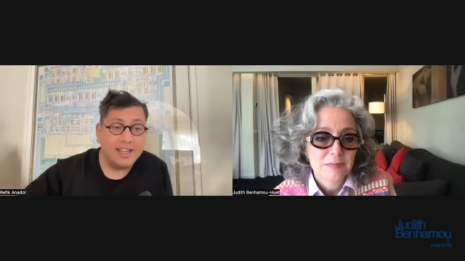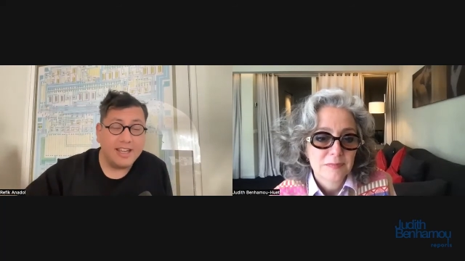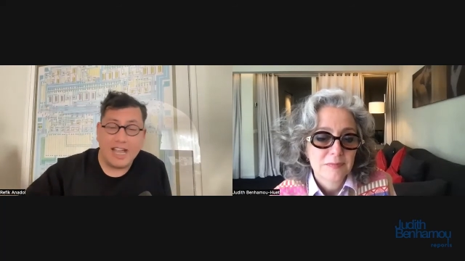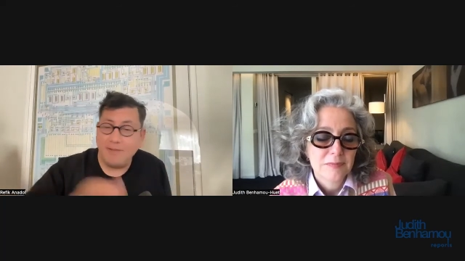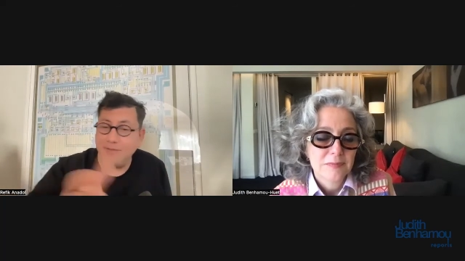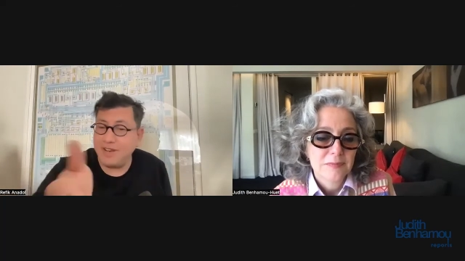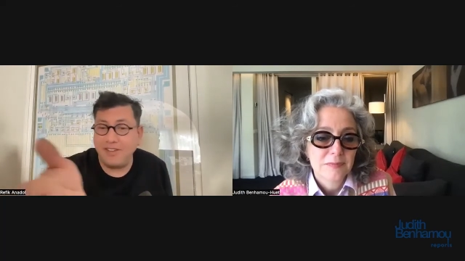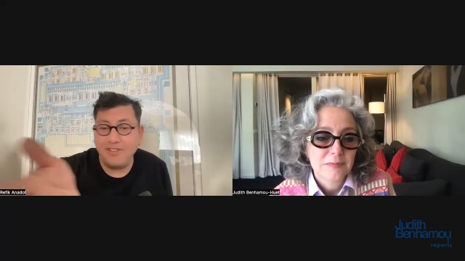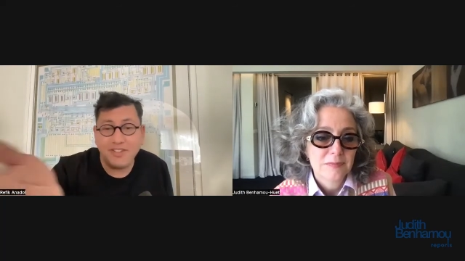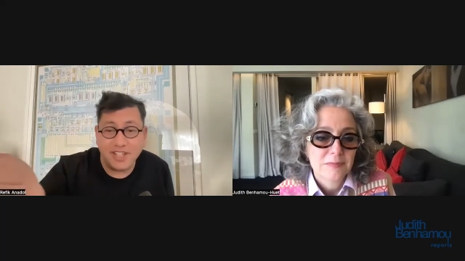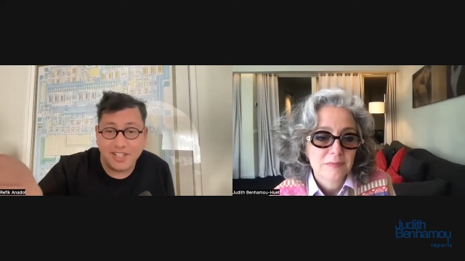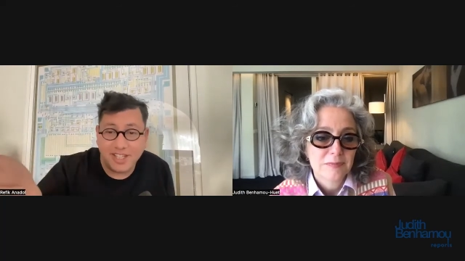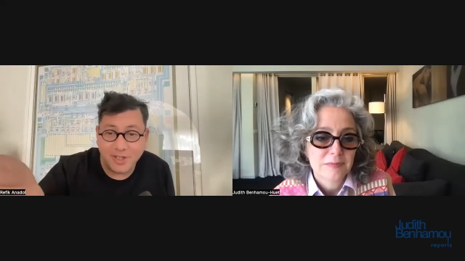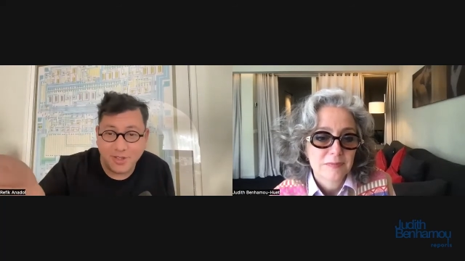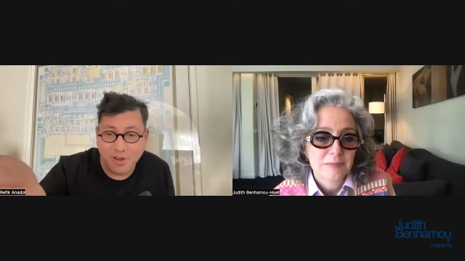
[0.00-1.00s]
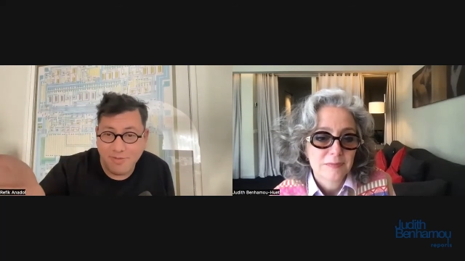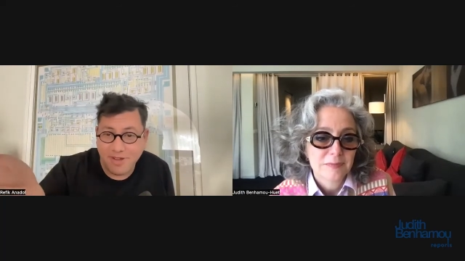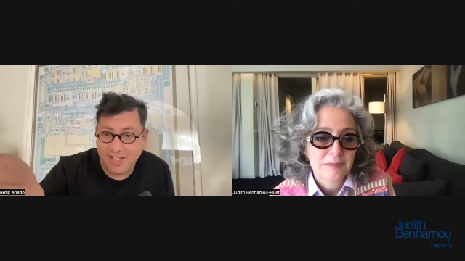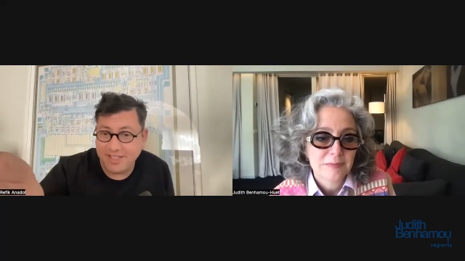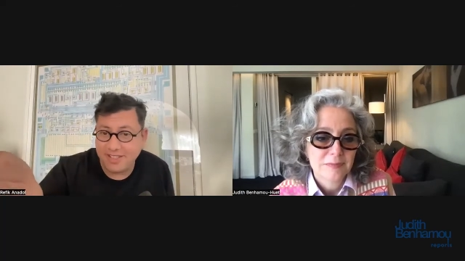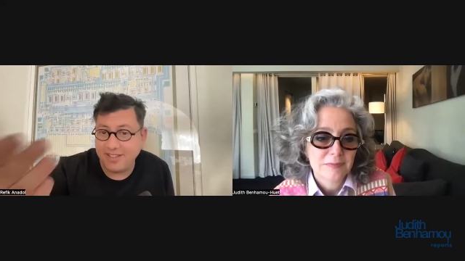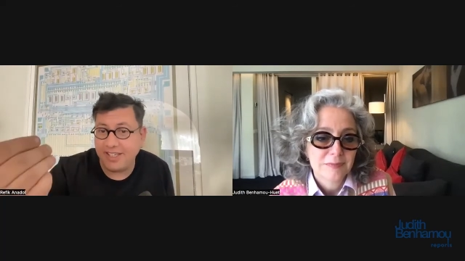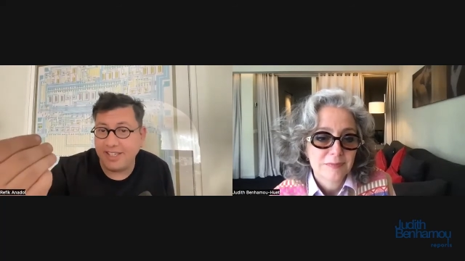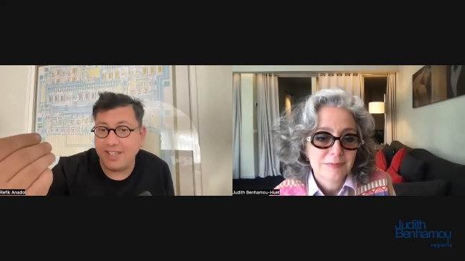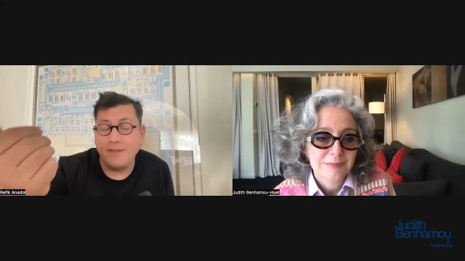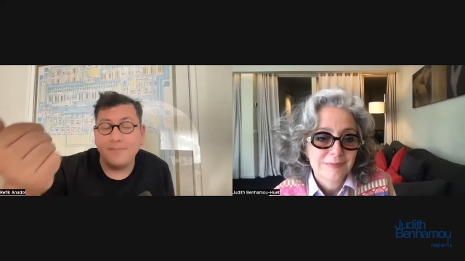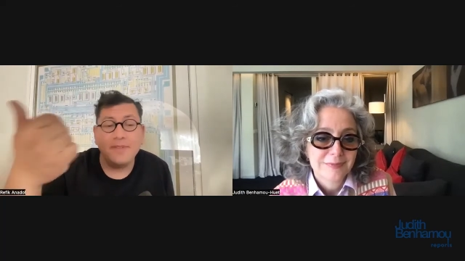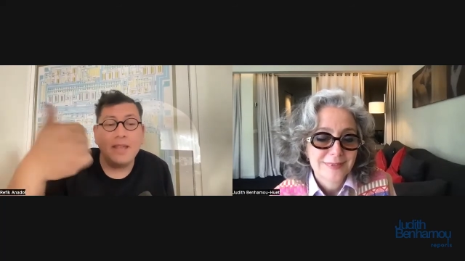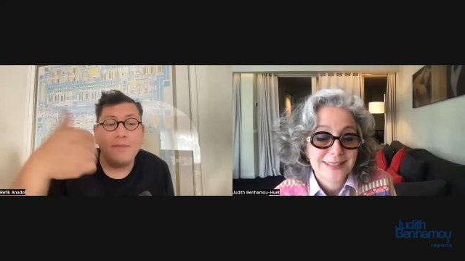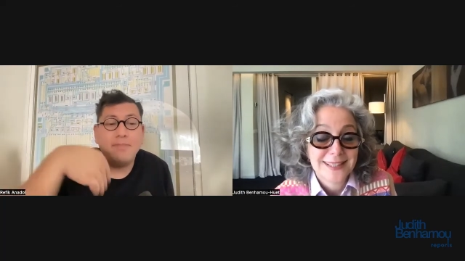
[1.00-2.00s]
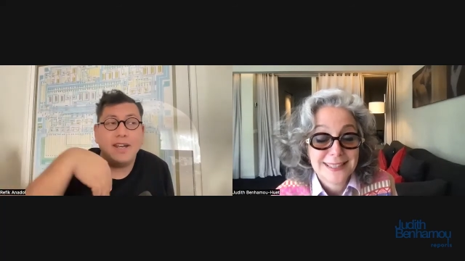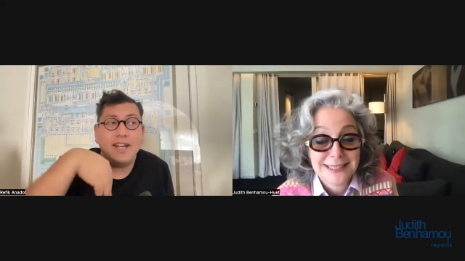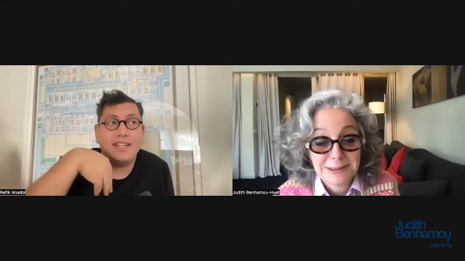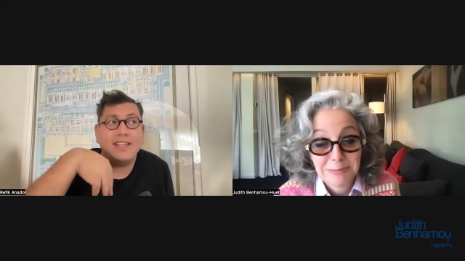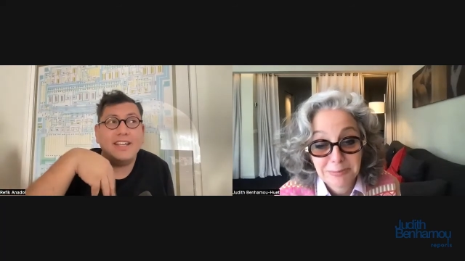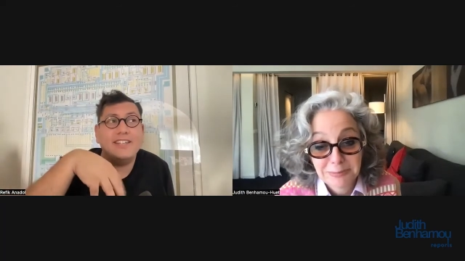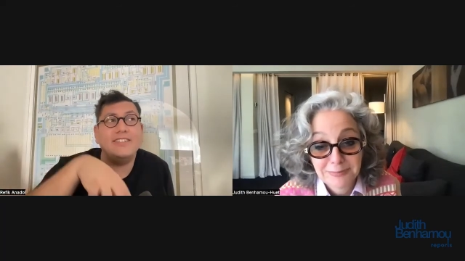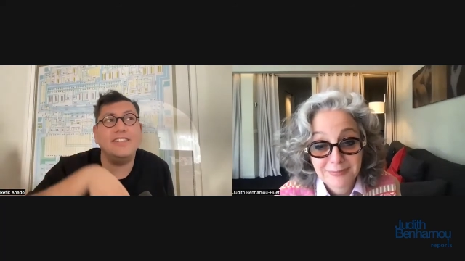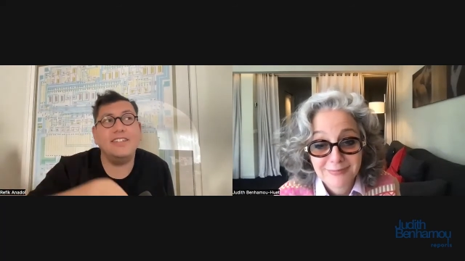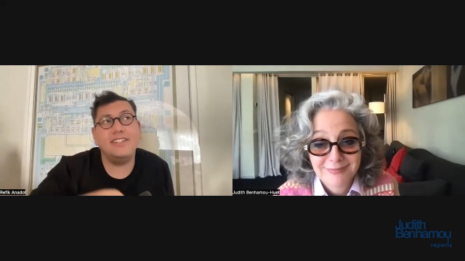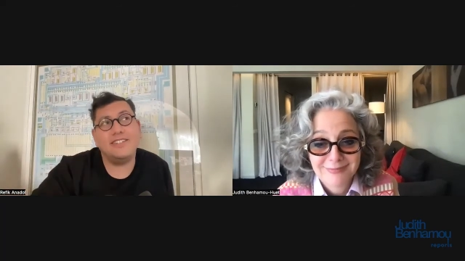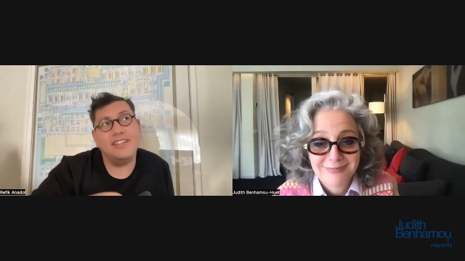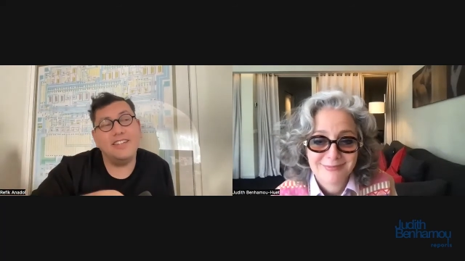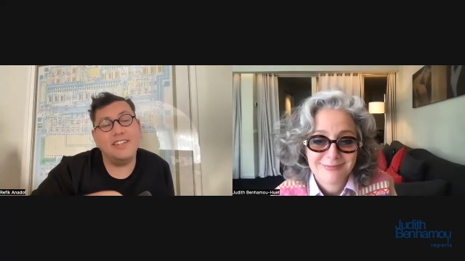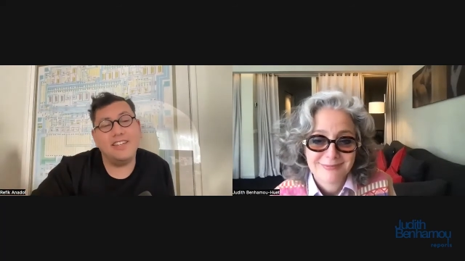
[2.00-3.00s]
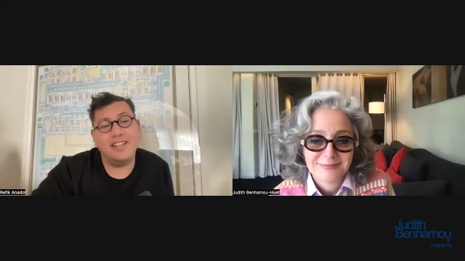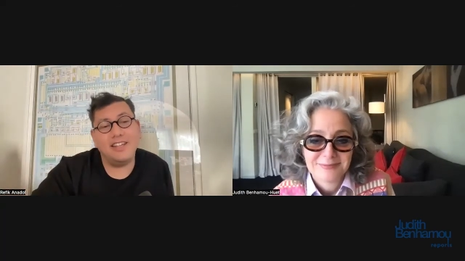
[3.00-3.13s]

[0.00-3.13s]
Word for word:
Speaker 1: i mean i wish i can show my screen but i can say it's an